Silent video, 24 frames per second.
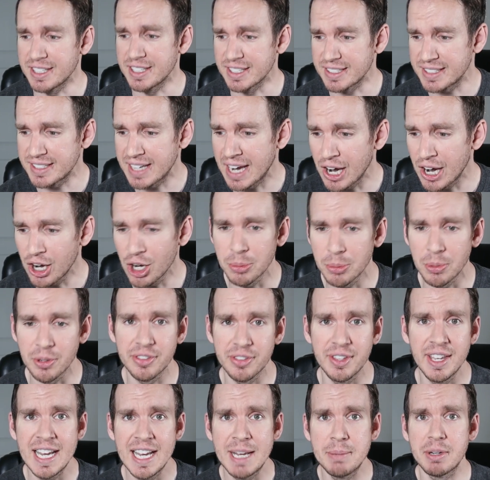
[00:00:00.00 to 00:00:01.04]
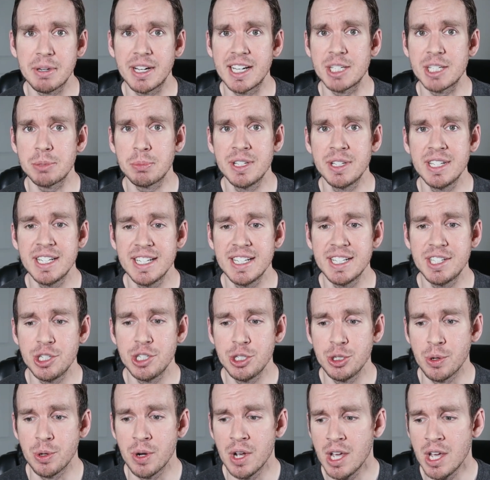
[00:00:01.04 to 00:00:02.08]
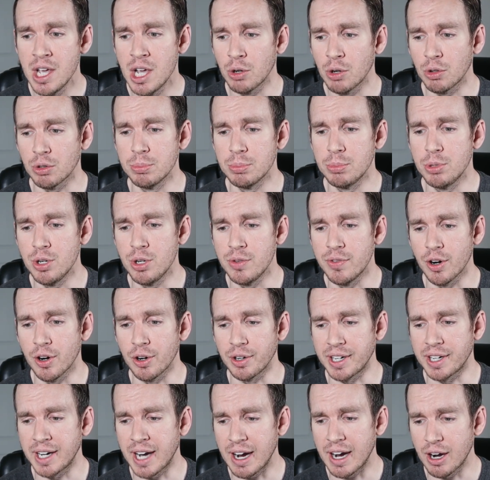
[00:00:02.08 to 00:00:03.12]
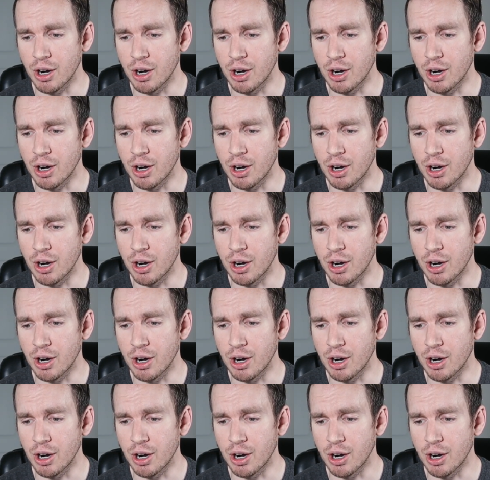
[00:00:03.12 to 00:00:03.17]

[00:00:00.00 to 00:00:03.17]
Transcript: this terrible thing because we need to remove our